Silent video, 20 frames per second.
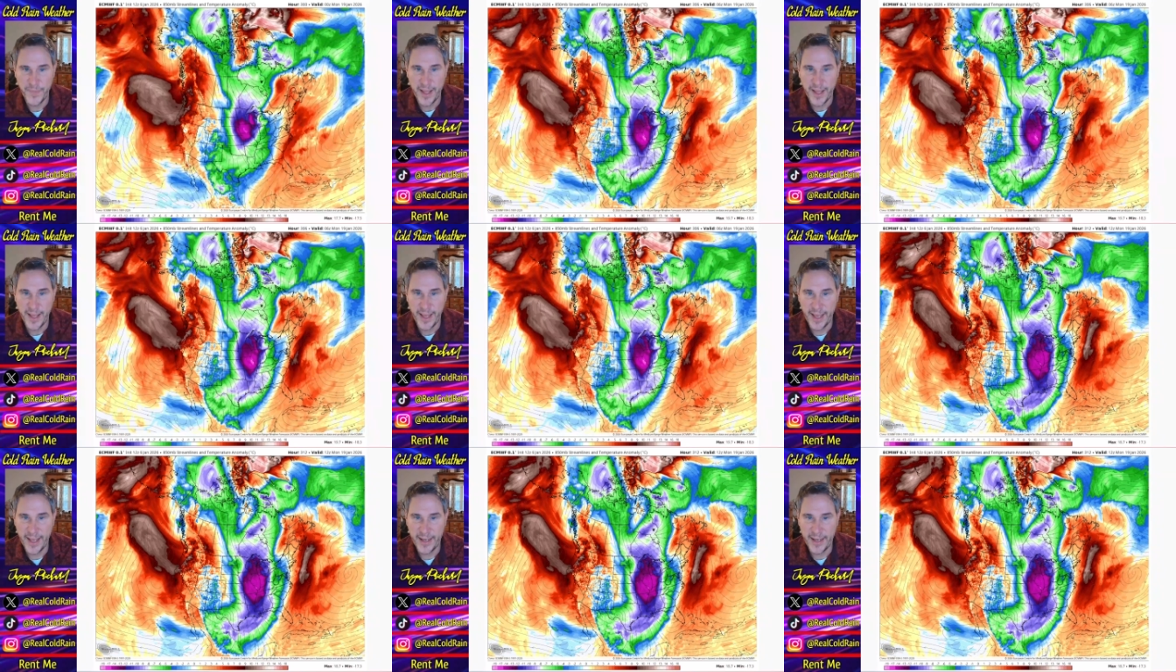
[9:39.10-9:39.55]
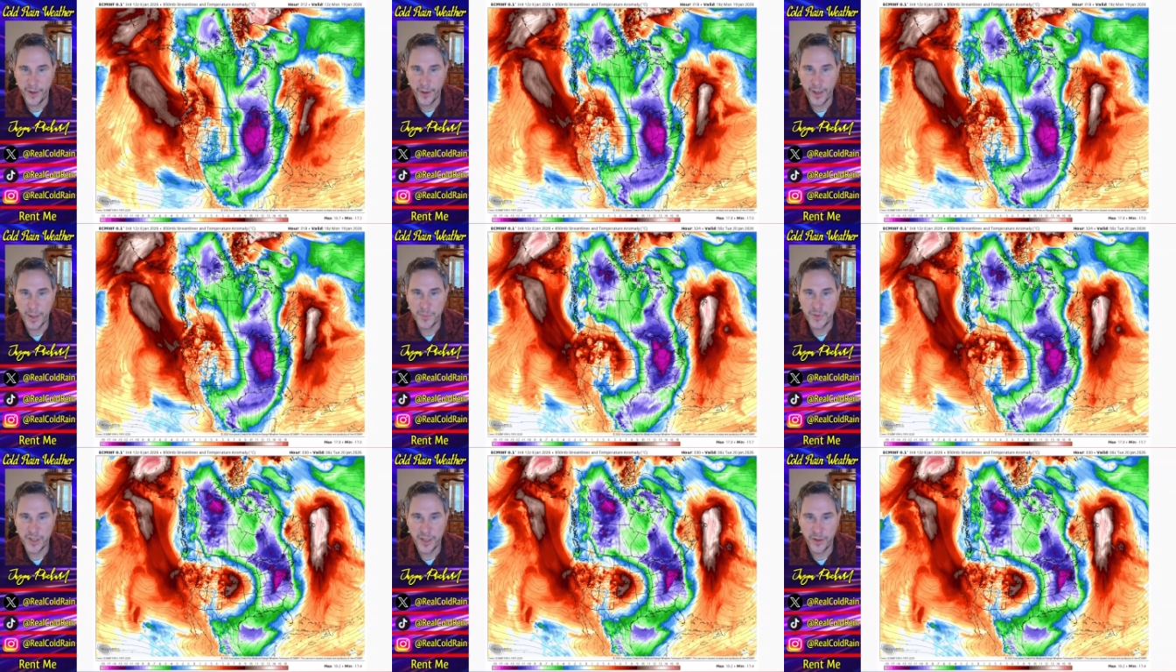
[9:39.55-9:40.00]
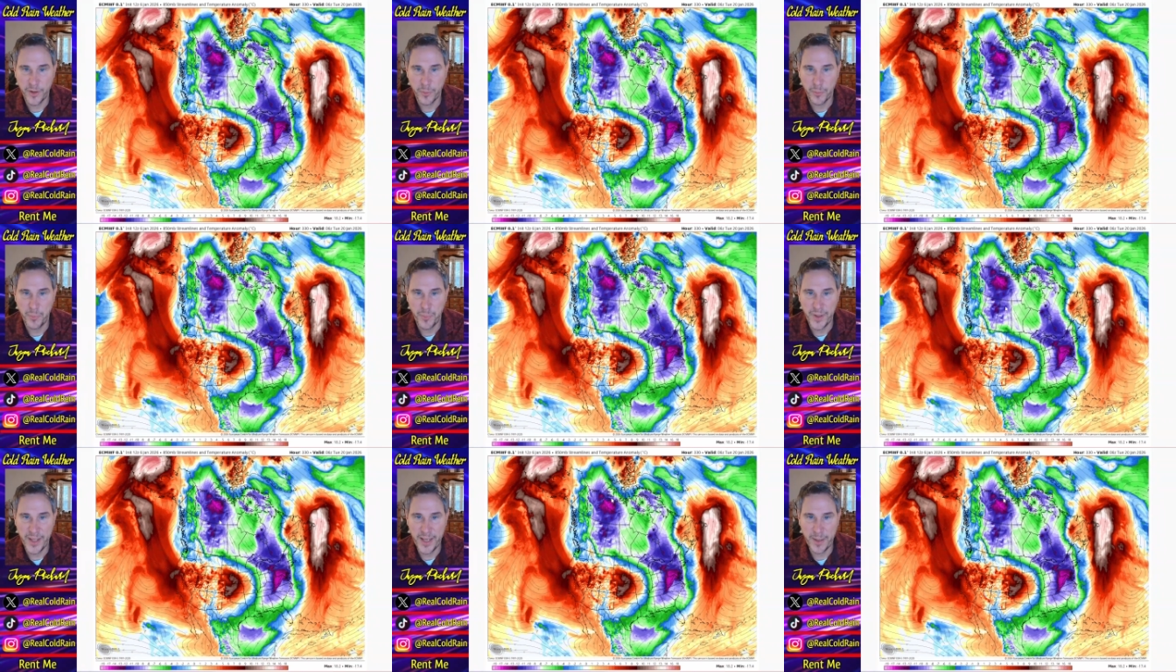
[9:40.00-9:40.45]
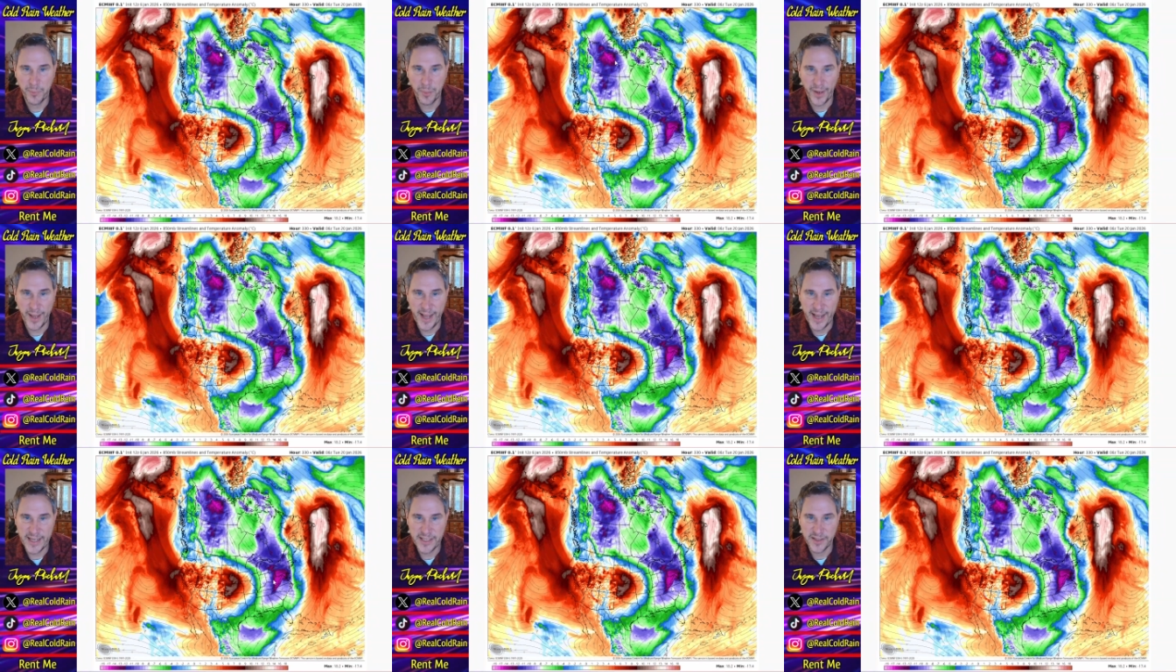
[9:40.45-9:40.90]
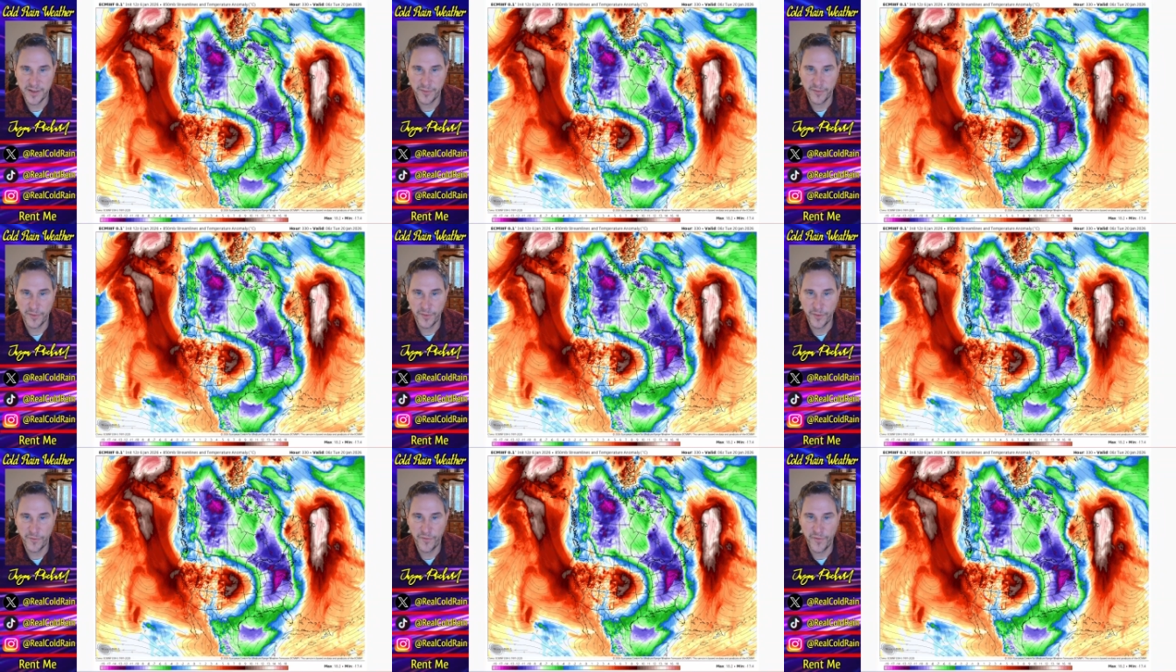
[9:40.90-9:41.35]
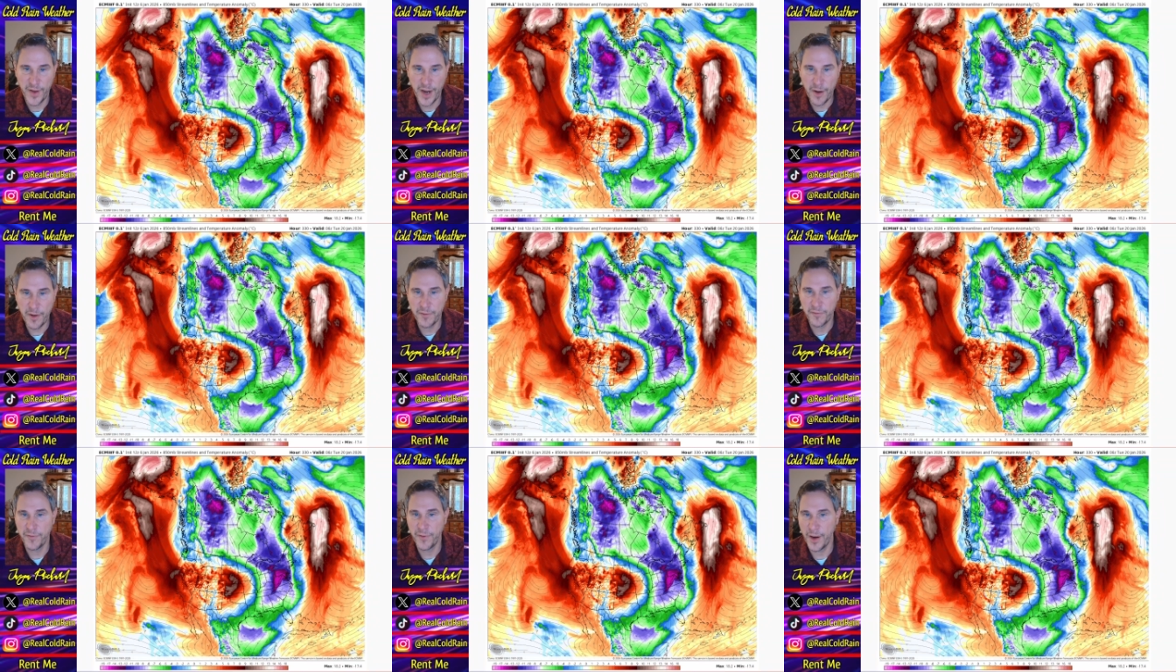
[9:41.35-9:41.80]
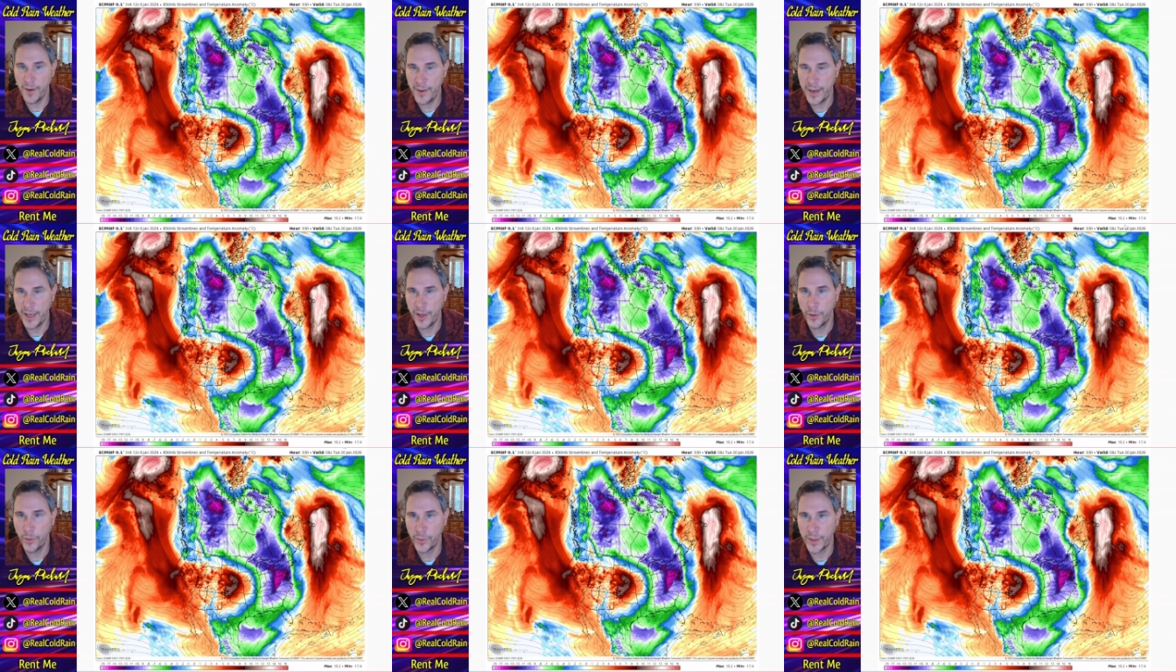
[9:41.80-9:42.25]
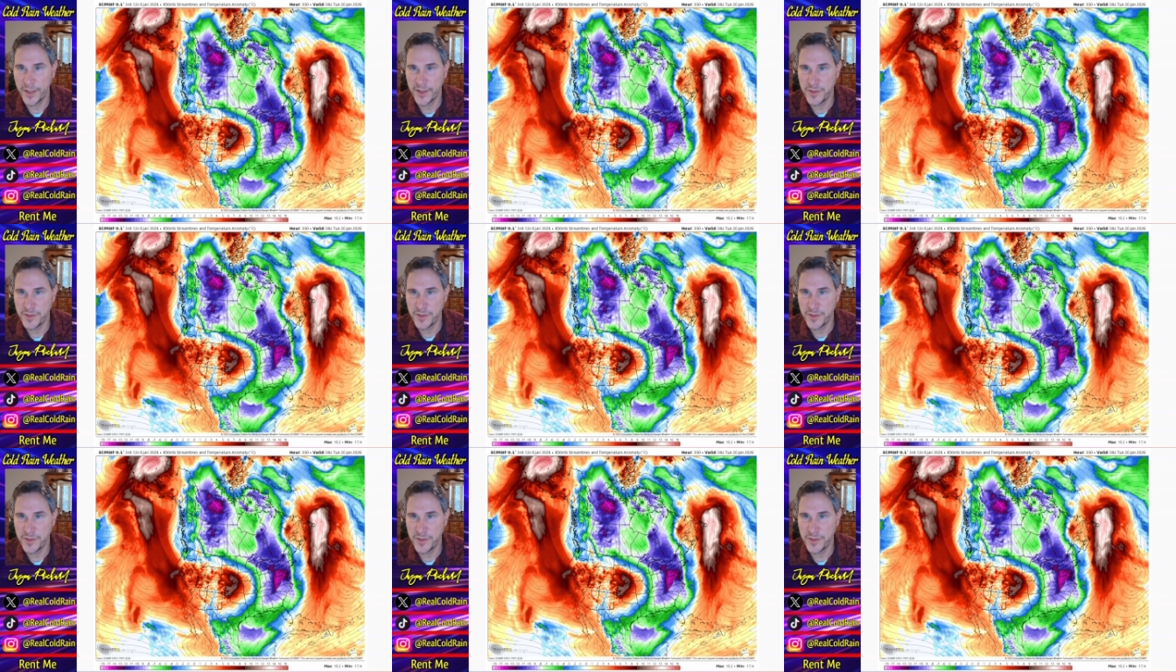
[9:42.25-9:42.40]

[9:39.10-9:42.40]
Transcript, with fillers: And here comes another big blast of very, very cold air.